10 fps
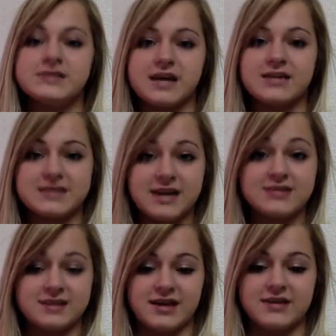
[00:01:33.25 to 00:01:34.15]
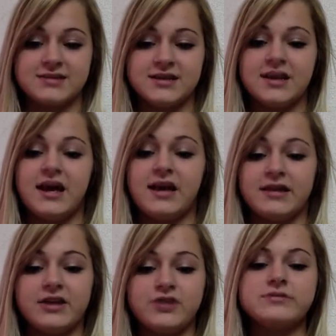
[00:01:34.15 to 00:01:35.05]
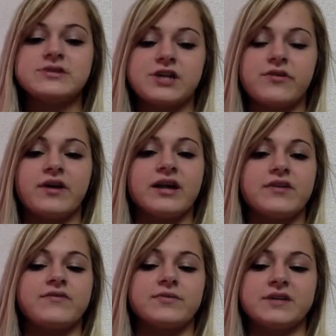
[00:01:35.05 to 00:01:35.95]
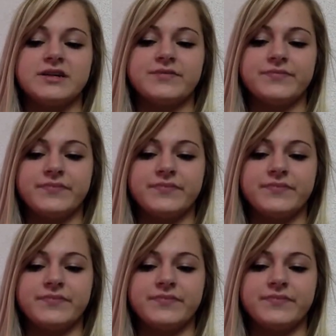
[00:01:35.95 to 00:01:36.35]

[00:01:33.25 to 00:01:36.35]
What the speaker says: and then you will start writing from there.